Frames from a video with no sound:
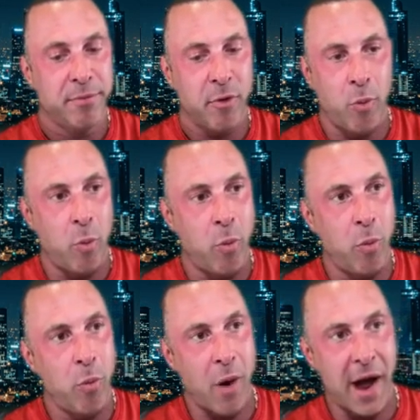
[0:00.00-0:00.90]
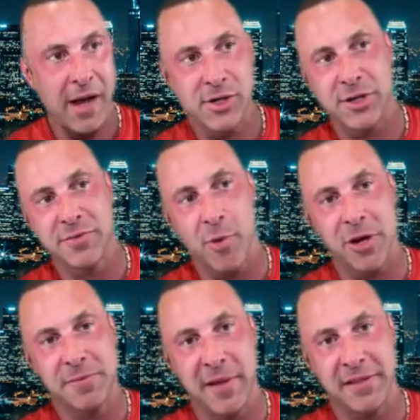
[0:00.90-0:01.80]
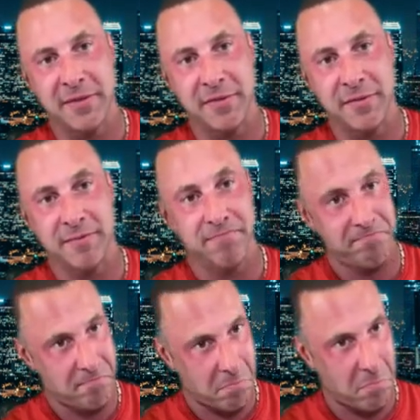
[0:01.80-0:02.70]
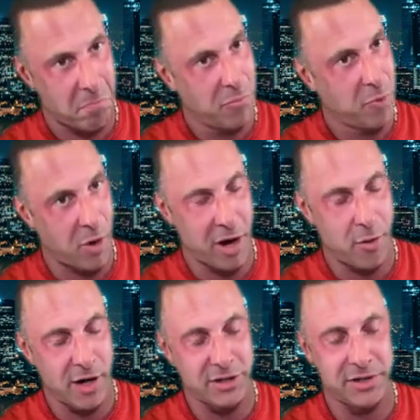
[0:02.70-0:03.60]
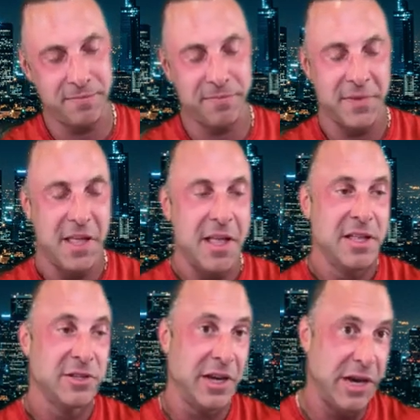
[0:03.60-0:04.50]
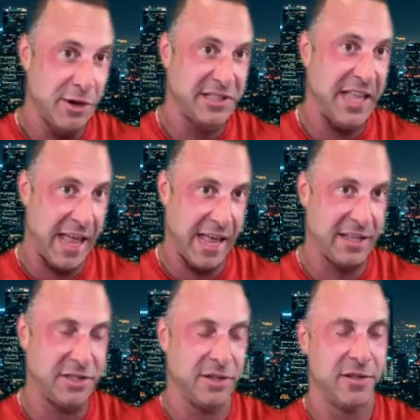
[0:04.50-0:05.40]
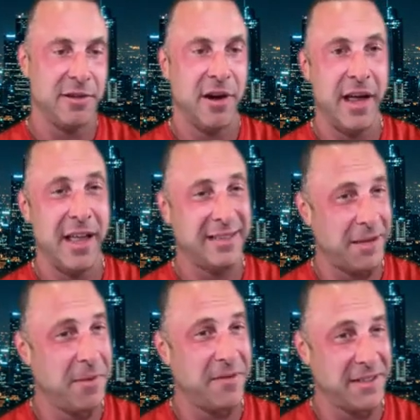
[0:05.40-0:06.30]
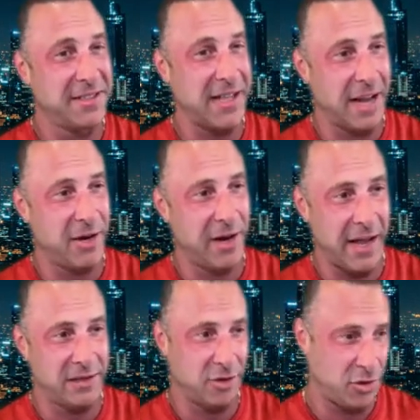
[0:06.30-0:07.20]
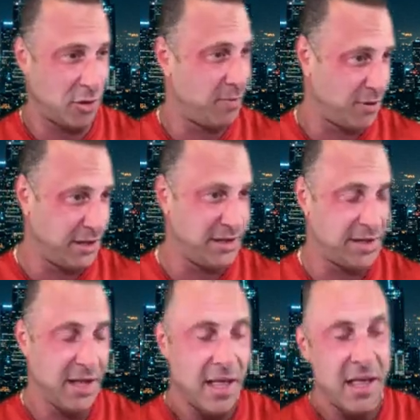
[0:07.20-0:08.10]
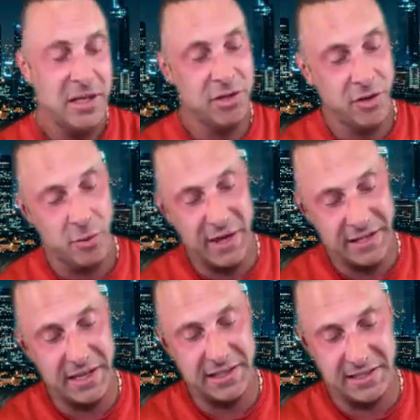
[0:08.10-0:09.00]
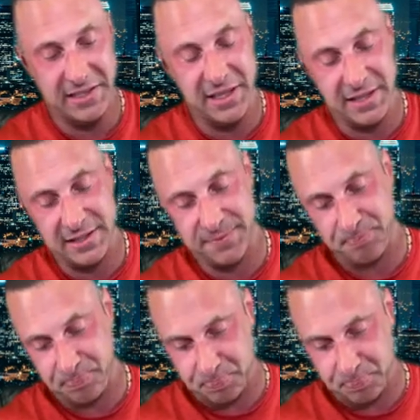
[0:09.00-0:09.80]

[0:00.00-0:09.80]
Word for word: So why is yours more expensive? Great question. So here's the answer, all right? And tell me if this is not a good answer, Jordan, please. So the reason is, is this.